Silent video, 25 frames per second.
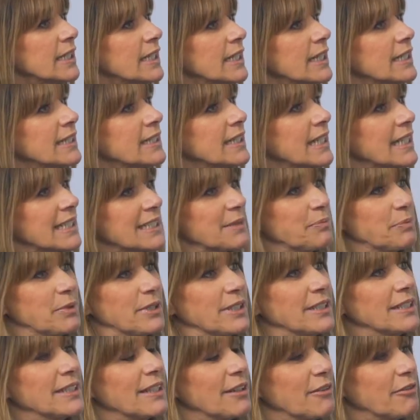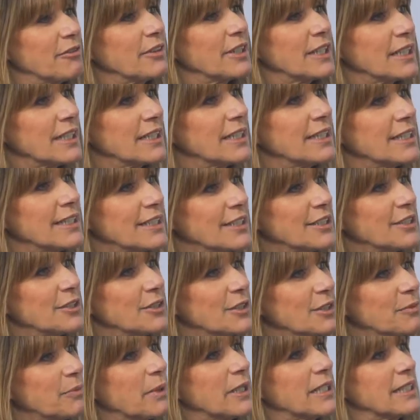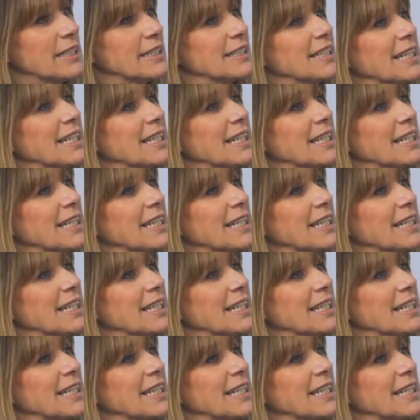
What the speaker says: And that's been lovely, to spend